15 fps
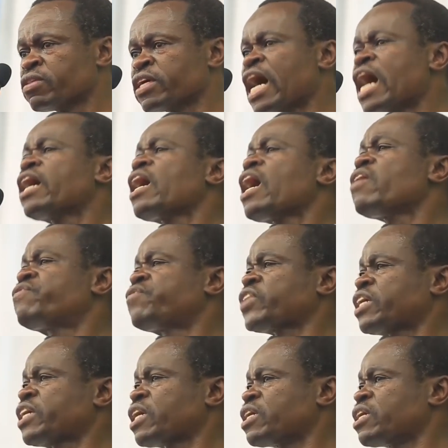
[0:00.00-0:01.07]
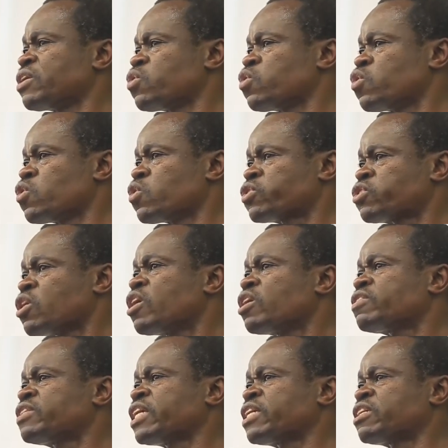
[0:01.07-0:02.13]
The young African who
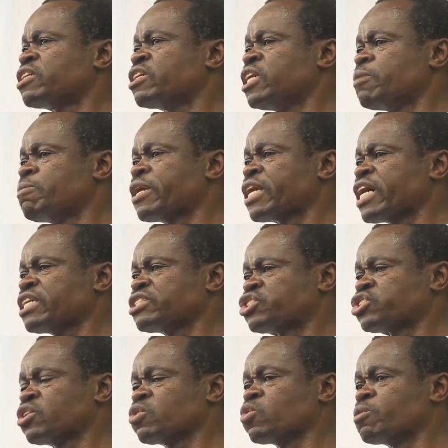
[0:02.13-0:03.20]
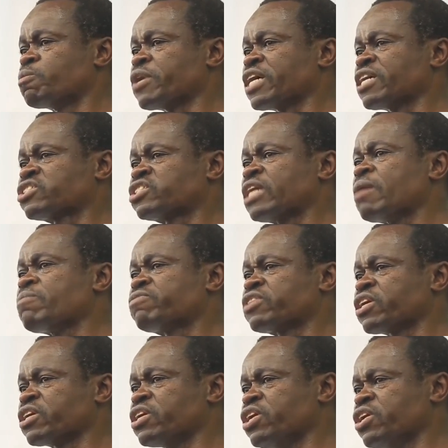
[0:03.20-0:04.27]
thought that liberation would bring
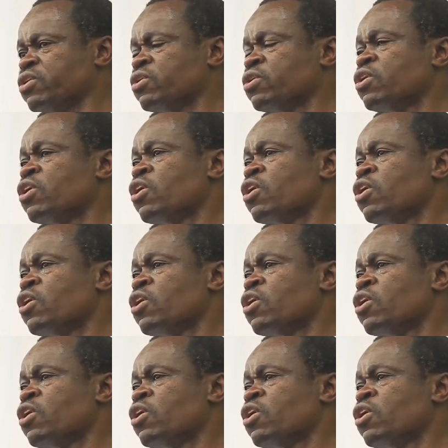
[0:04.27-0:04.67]
something new